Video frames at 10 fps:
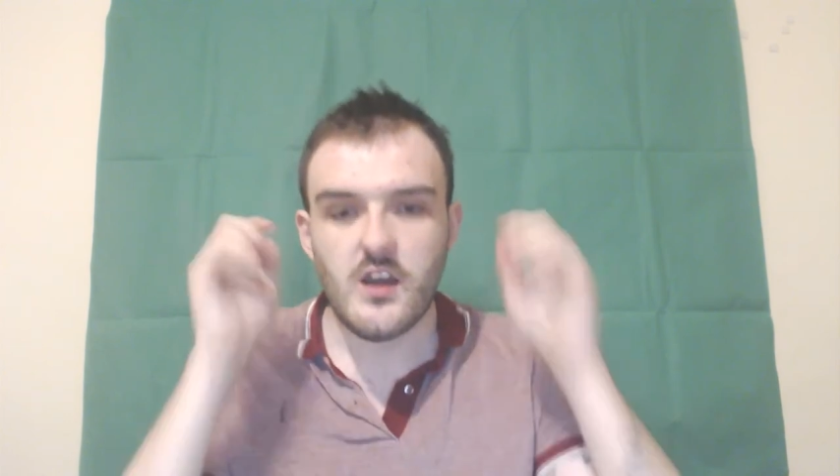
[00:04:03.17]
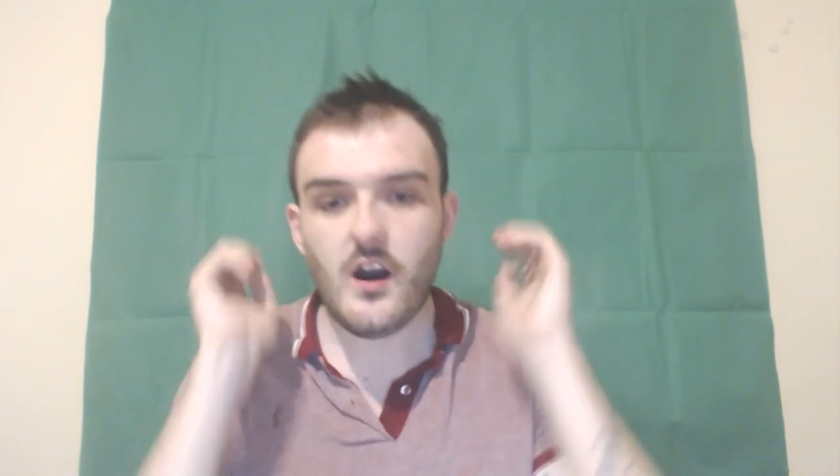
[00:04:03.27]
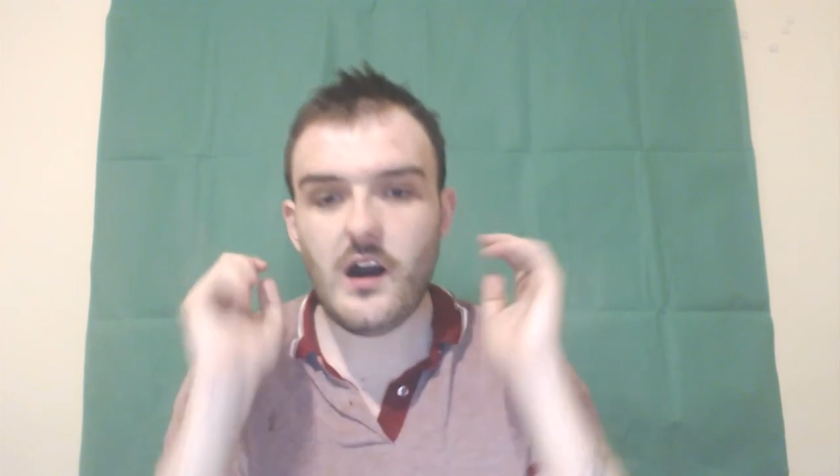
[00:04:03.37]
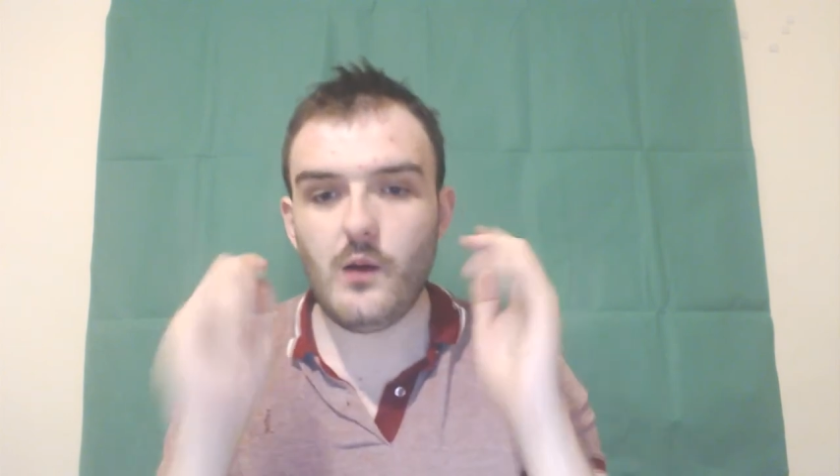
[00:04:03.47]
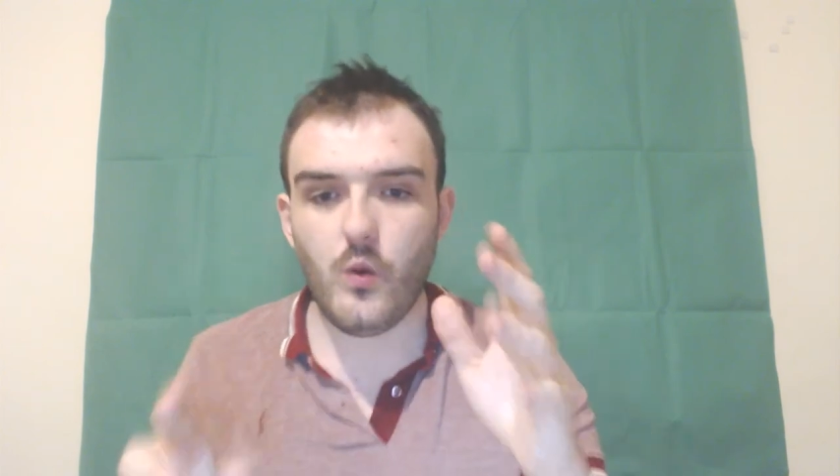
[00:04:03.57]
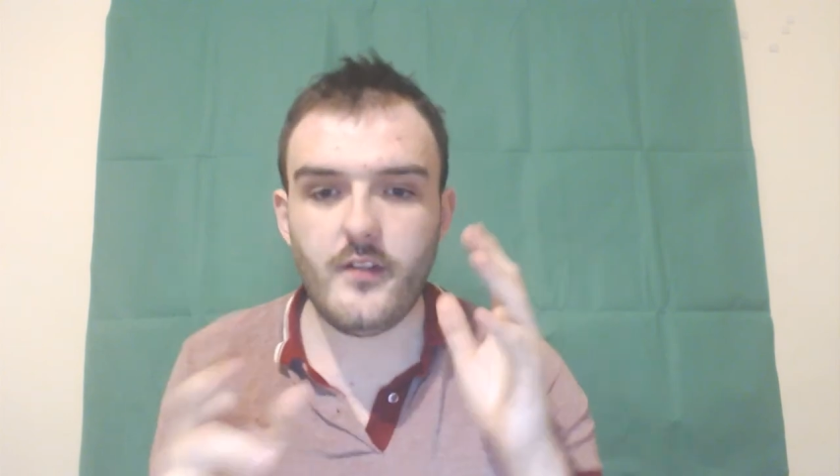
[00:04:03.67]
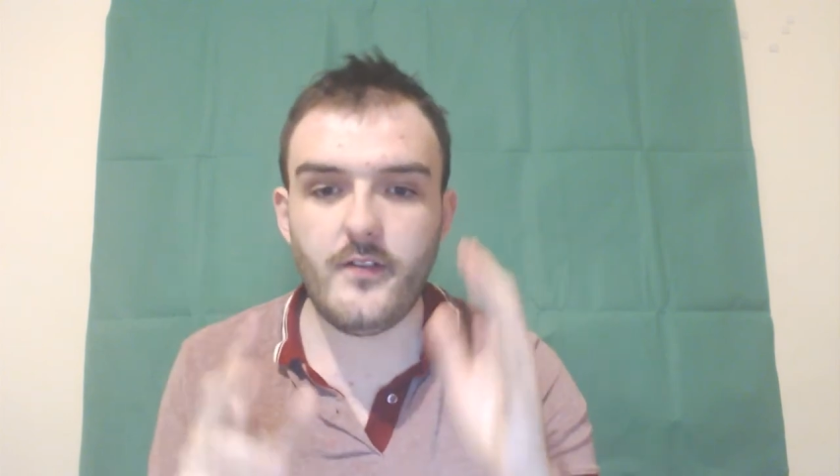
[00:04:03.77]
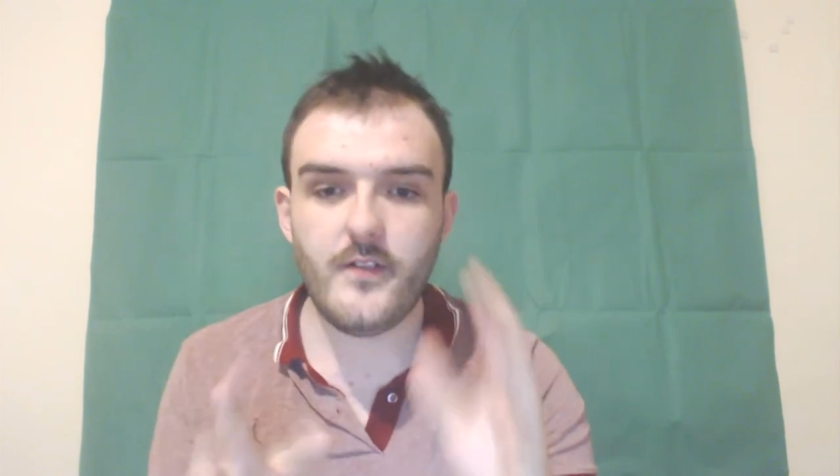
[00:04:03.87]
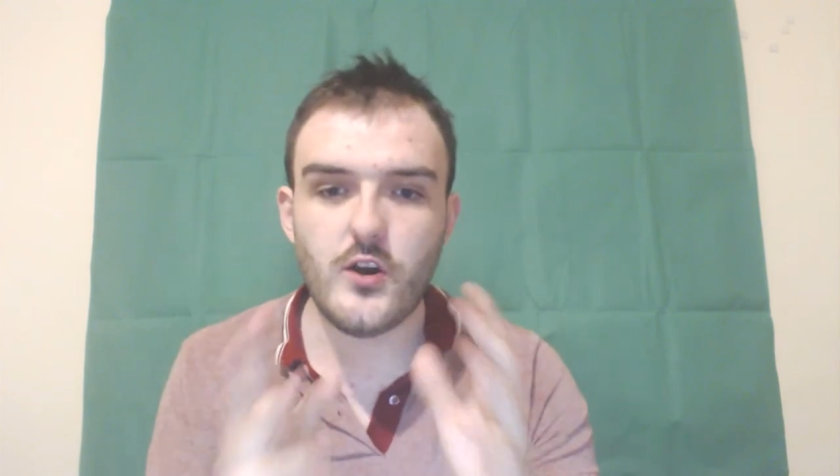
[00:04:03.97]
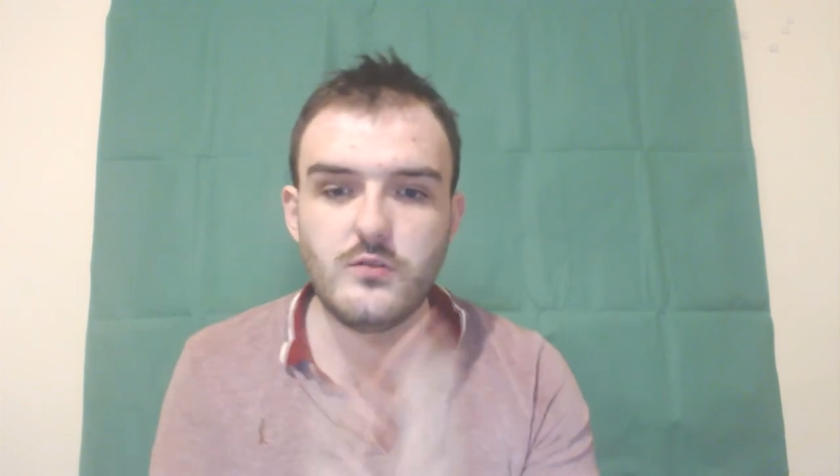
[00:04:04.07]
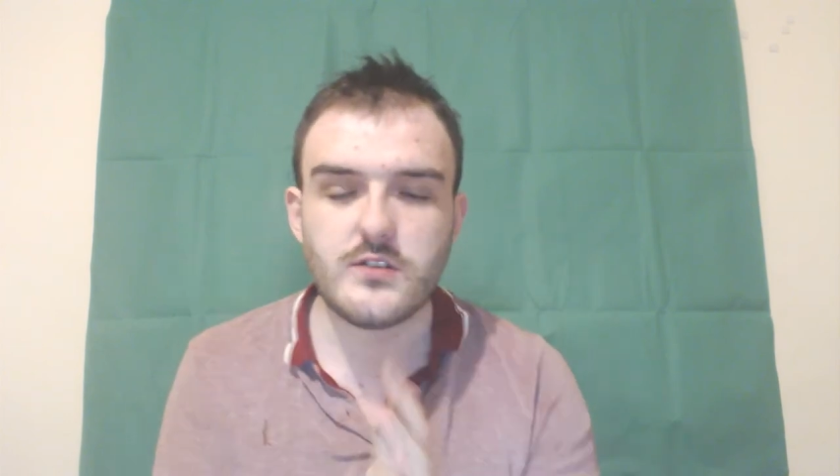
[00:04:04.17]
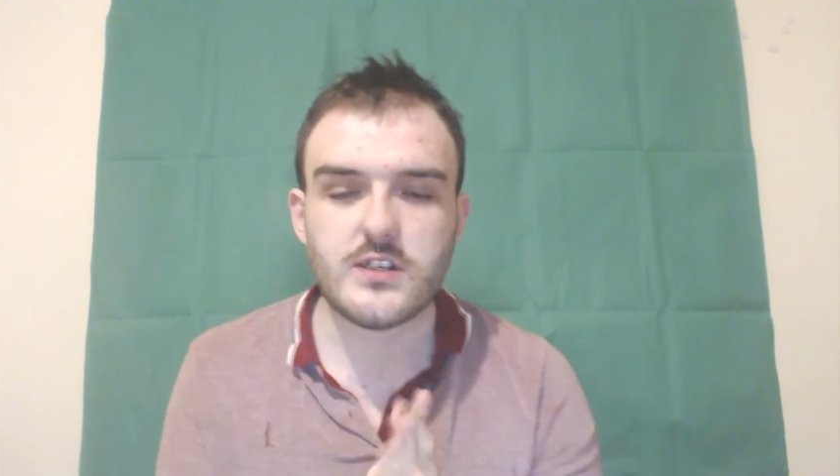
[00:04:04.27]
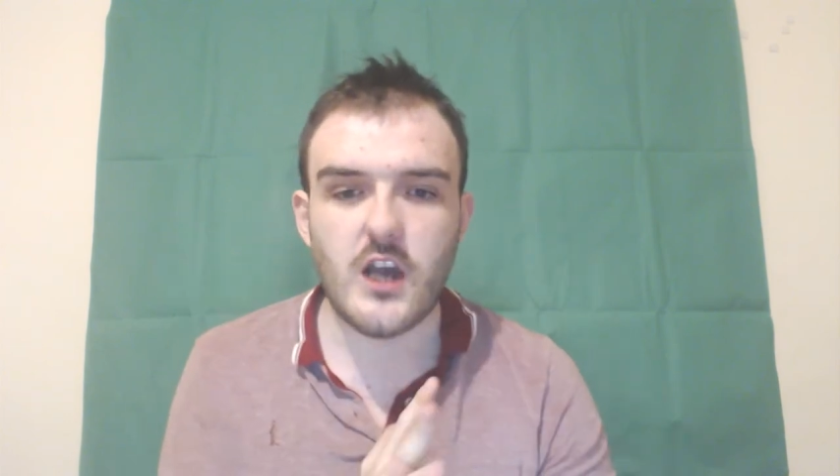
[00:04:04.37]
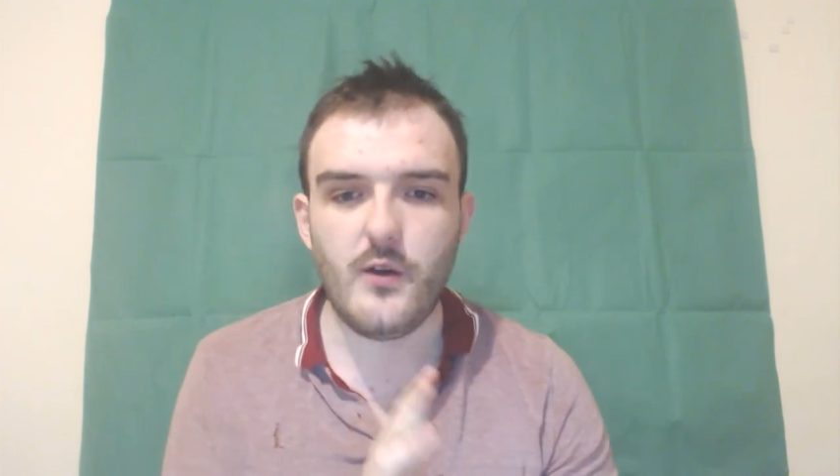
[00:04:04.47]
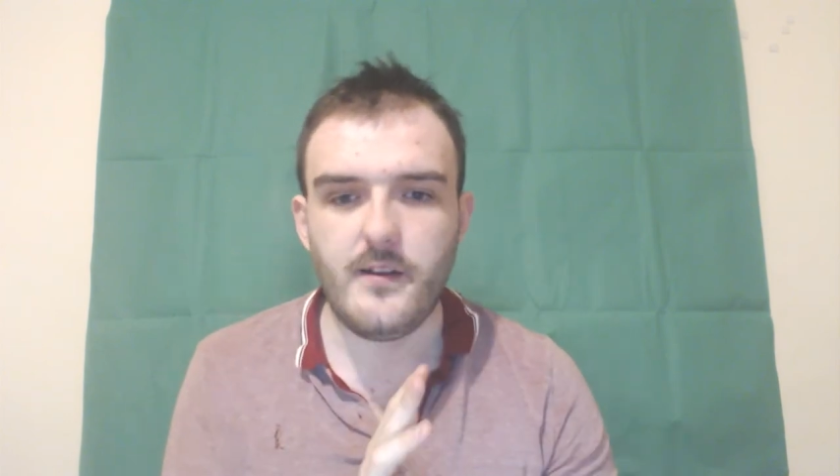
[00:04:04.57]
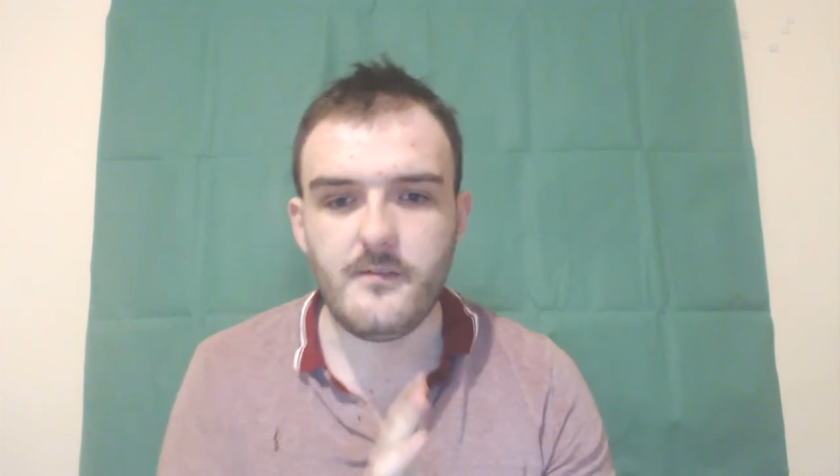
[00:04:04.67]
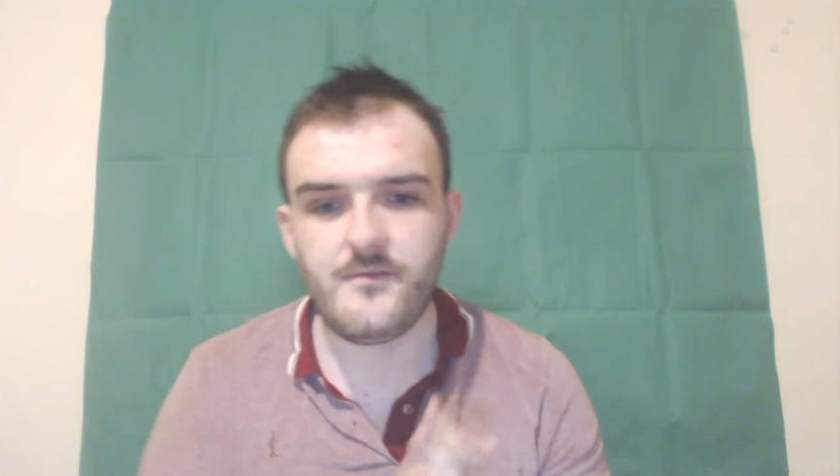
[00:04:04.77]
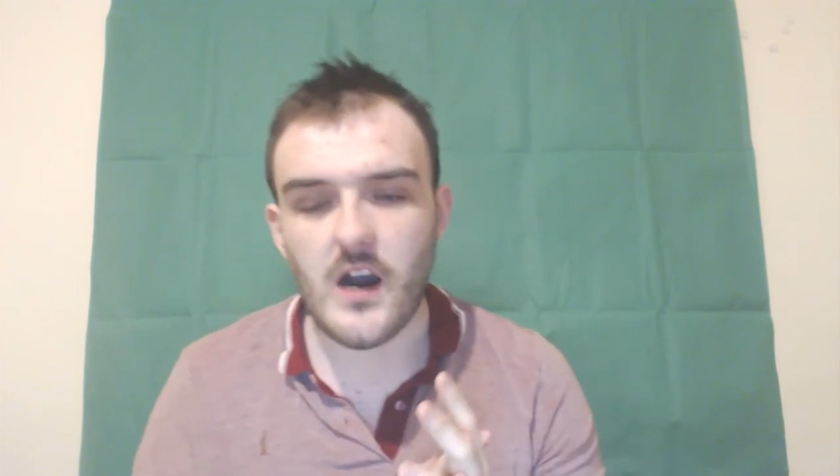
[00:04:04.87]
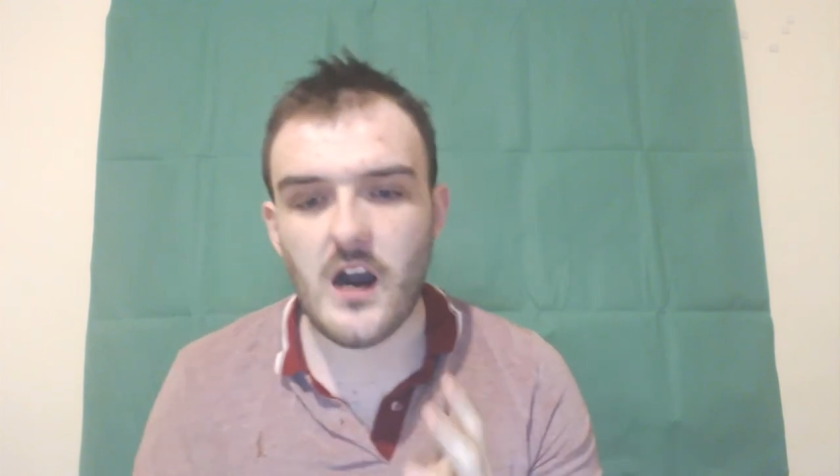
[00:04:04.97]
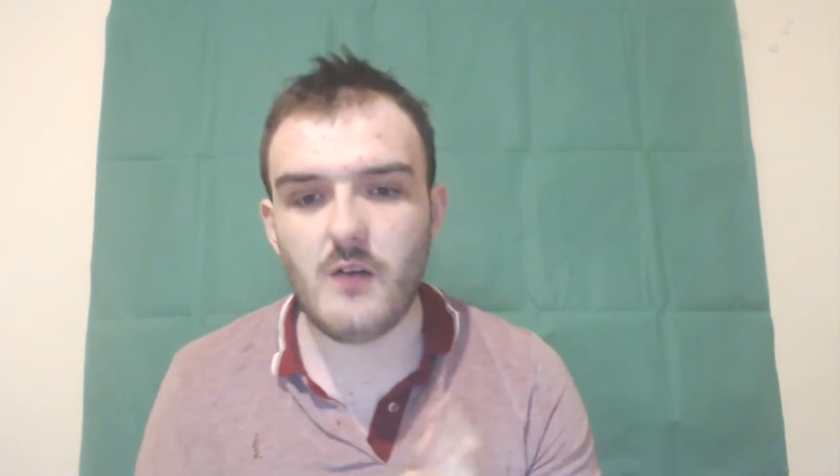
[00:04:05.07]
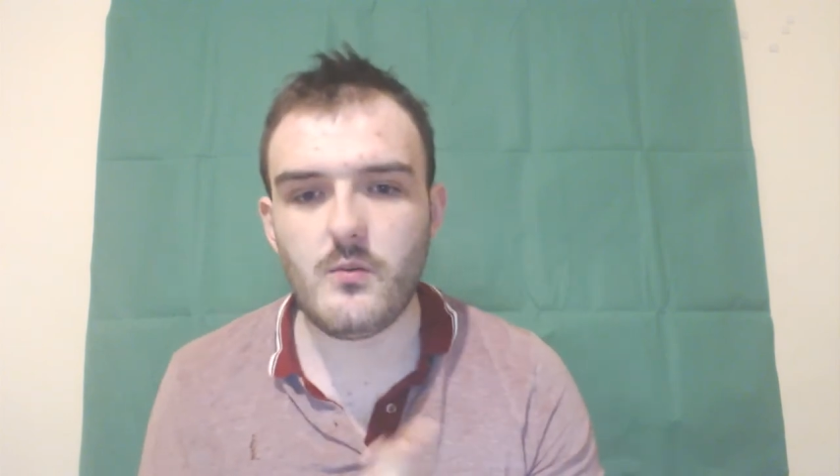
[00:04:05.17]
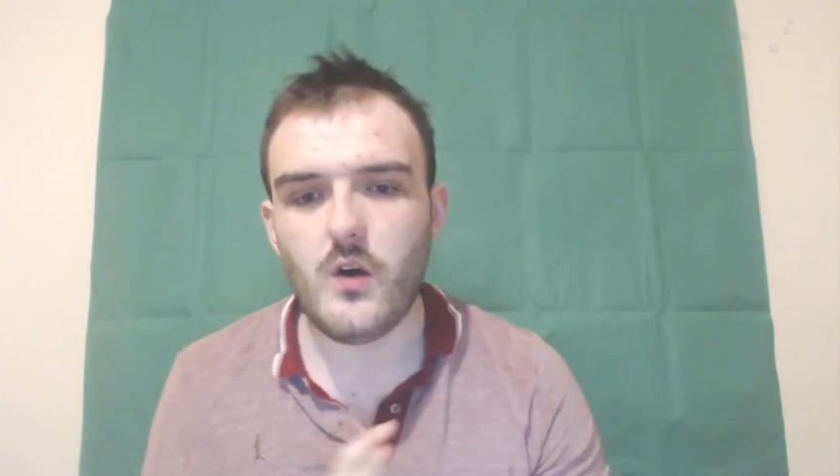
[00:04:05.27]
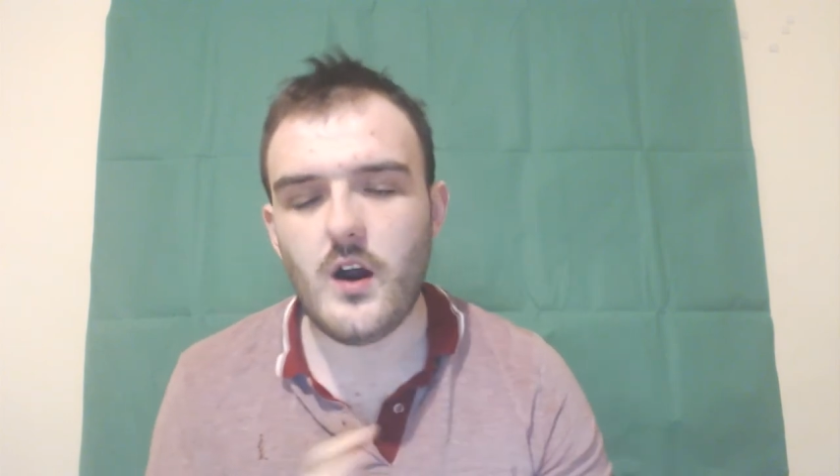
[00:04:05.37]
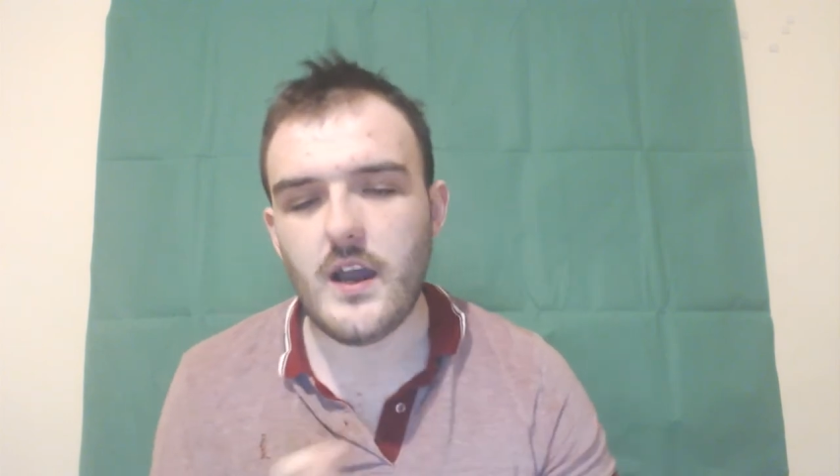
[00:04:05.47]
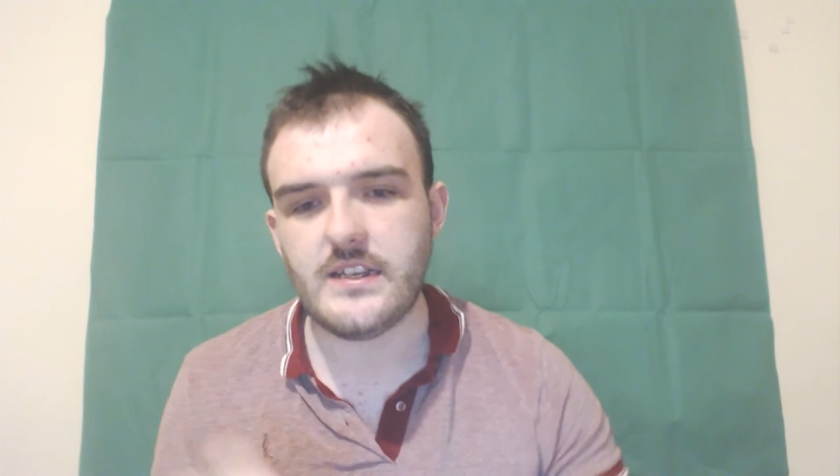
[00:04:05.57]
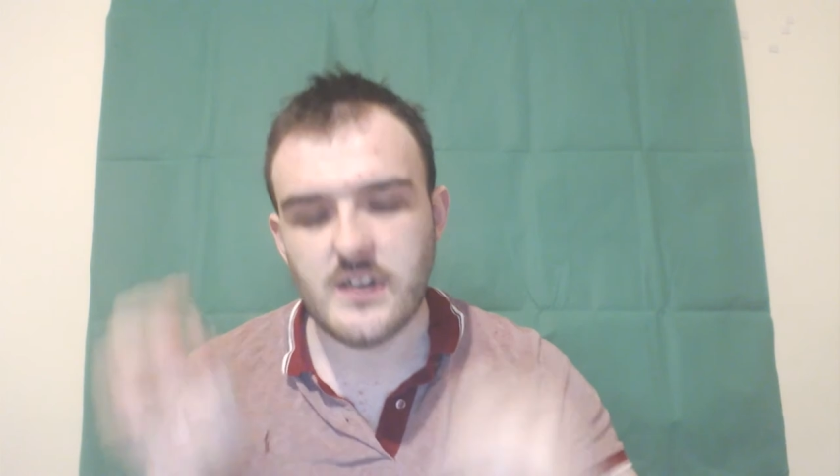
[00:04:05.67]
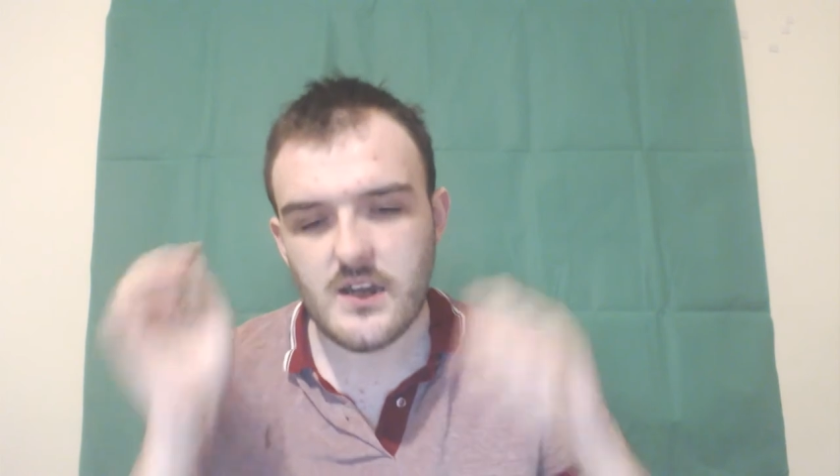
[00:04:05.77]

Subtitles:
I want news going far and wide